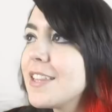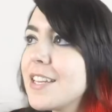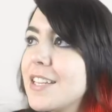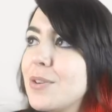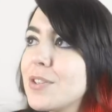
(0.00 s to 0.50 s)
And
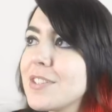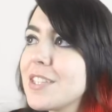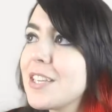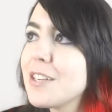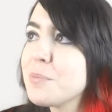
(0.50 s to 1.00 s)
then you can
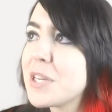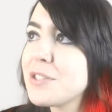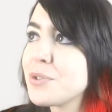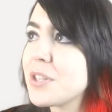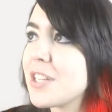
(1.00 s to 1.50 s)
see here my
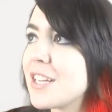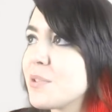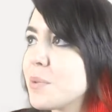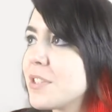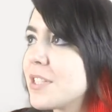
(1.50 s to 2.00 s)
history
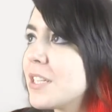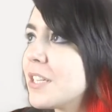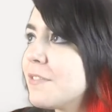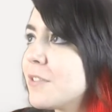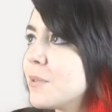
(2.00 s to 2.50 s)
class was
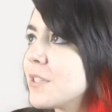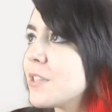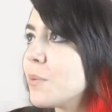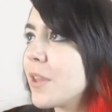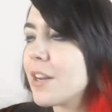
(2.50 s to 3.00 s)
still
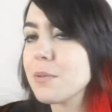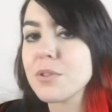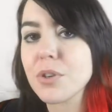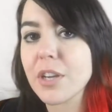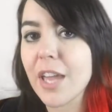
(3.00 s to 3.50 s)
influencing the way that I
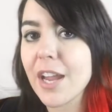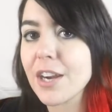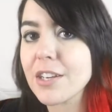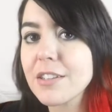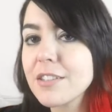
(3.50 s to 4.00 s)
was drawing
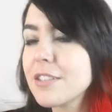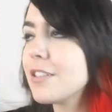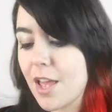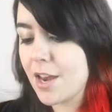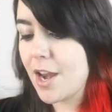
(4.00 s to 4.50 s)
hair.
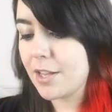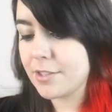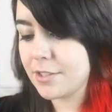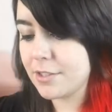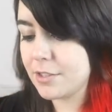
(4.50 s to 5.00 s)

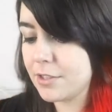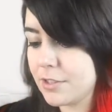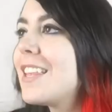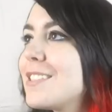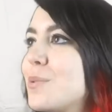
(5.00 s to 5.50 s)
Next,
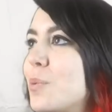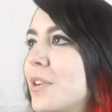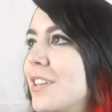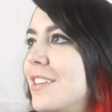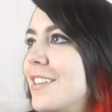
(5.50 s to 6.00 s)
this
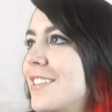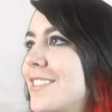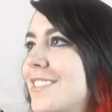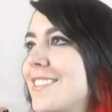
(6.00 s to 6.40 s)
one.